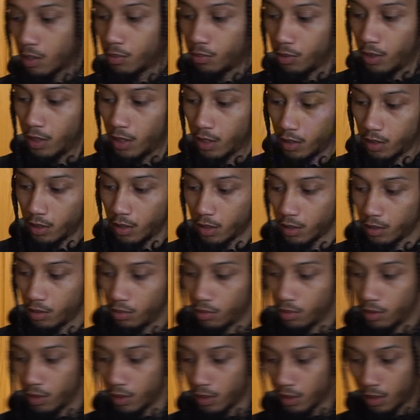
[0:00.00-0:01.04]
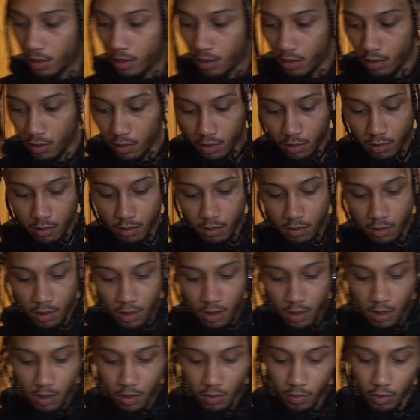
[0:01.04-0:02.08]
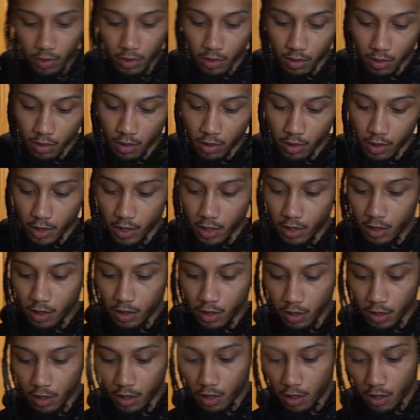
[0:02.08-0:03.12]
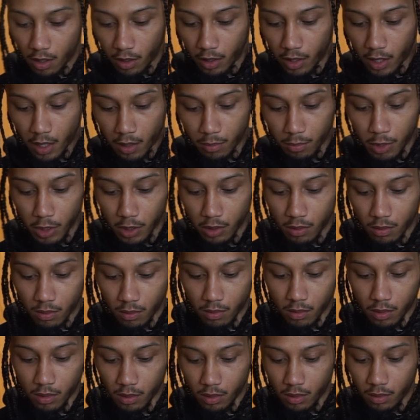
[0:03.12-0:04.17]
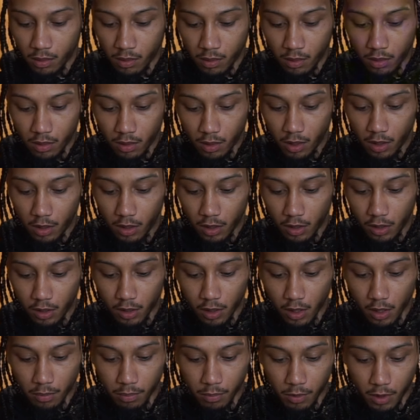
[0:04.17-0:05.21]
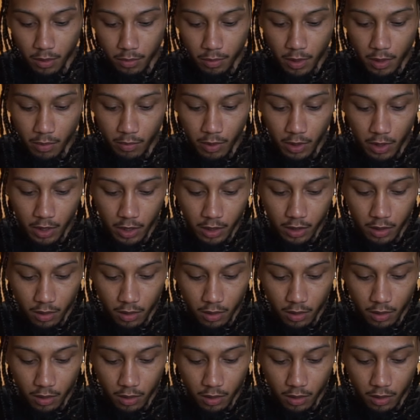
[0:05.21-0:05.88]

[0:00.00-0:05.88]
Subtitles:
we letting that do its thing, we're gonna go ahead and just get our cabbage going. Get this chopped up how we like